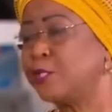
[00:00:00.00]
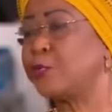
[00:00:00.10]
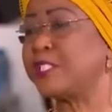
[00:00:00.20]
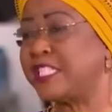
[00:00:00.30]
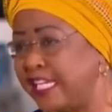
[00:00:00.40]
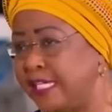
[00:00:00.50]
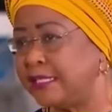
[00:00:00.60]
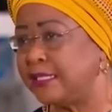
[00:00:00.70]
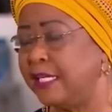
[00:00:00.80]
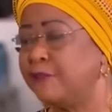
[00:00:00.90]
to
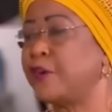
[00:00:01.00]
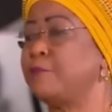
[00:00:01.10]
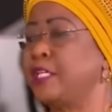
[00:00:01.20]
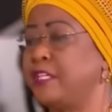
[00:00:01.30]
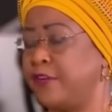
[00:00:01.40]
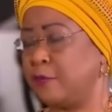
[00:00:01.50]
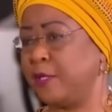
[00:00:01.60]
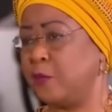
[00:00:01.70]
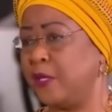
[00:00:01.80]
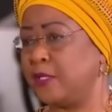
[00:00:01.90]
steal from the
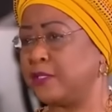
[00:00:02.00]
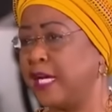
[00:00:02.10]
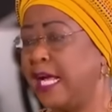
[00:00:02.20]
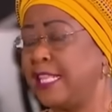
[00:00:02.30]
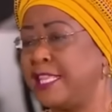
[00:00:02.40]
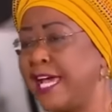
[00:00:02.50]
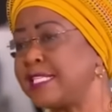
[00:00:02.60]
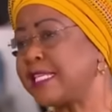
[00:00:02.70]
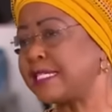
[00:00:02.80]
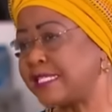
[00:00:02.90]
developing world. Their
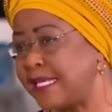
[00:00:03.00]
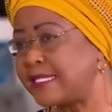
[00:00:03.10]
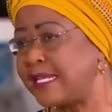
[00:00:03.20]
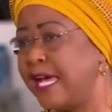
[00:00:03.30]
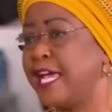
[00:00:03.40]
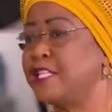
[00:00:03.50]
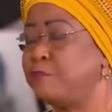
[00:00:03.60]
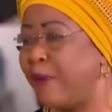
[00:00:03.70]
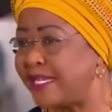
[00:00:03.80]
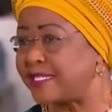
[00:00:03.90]
success is
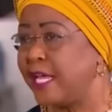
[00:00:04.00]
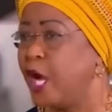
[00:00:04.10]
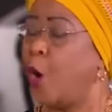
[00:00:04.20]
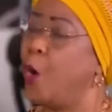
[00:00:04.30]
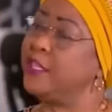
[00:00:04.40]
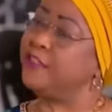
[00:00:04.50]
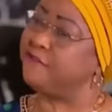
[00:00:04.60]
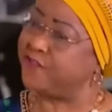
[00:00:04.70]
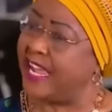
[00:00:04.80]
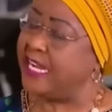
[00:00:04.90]
based on the
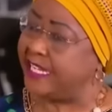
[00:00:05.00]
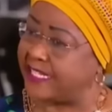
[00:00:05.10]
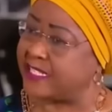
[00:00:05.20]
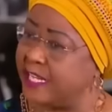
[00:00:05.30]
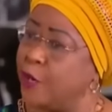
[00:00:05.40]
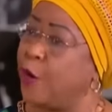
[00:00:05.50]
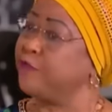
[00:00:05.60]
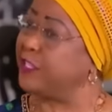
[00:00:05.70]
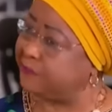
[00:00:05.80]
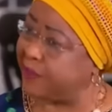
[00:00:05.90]
failures
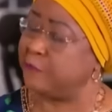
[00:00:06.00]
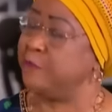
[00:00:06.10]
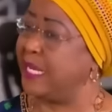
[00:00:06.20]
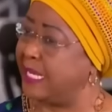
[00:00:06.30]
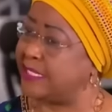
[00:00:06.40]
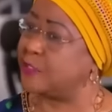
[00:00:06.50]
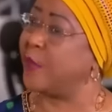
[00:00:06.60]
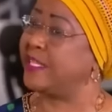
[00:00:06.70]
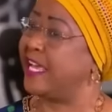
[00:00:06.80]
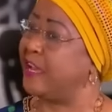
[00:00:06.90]
of the developing nations
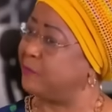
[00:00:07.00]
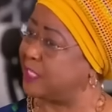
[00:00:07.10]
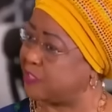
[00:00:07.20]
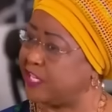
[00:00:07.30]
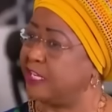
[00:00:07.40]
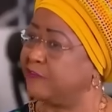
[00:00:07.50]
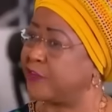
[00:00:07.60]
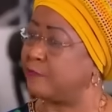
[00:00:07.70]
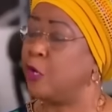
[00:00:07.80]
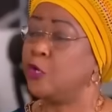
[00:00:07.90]
where they have been stealing
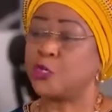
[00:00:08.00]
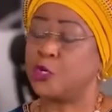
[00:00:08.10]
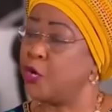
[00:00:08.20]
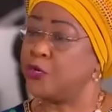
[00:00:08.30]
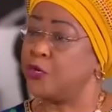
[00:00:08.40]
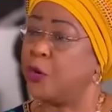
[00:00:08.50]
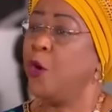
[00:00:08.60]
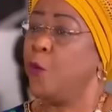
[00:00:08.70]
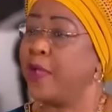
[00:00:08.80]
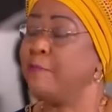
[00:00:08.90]
from. So no.
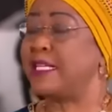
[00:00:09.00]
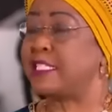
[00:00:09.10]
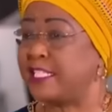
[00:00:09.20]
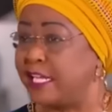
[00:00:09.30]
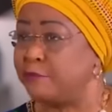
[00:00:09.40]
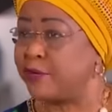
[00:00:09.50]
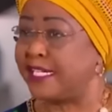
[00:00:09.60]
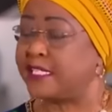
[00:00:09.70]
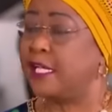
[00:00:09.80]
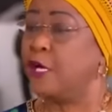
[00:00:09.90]
We must
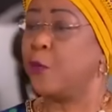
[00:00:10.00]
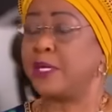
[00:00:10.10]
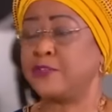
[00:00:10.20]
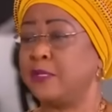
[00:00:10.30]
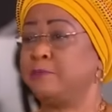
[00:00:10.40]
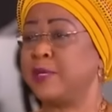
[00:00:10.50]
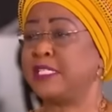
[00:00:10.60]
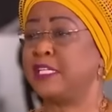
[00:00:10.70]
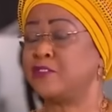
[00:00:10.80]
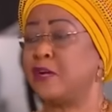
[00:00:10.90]
celebrate what
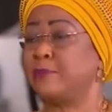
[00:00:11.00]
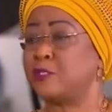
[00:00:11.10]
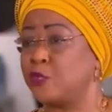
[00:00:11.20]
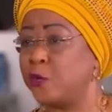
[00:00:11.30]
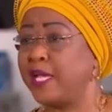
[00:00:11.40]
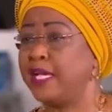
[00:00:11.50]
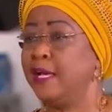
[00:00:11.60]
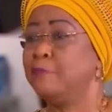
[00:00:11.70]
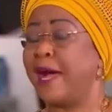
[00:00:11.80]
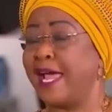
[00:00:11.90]
President Trump is doing
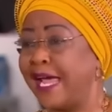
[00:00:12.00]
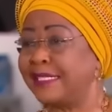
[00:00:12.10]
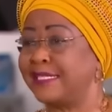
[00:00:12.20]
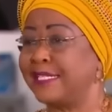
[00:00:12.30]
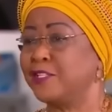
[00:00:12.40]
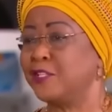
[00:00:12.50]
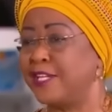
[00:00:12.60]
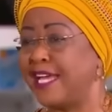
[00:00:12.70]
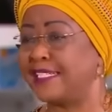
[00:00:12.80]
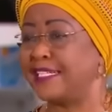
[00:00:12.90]
by exiting the
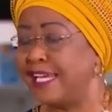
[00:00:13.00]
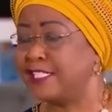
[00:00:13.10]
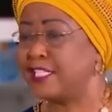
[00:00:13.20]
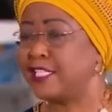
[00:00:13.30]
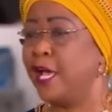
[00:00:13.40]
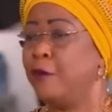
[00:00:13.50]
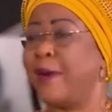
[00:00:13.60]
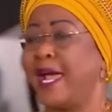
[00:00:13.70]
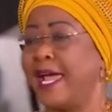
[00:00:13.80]
United Nations, by